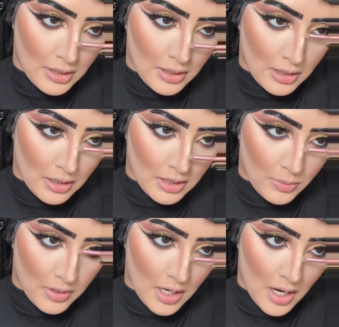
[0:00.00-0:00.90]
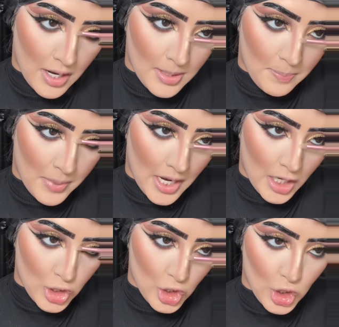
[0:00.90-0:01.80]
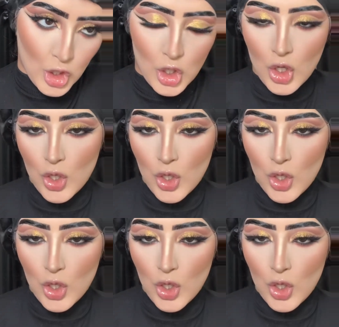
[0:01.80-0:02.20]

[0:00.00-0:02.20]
Because I want a nice picture.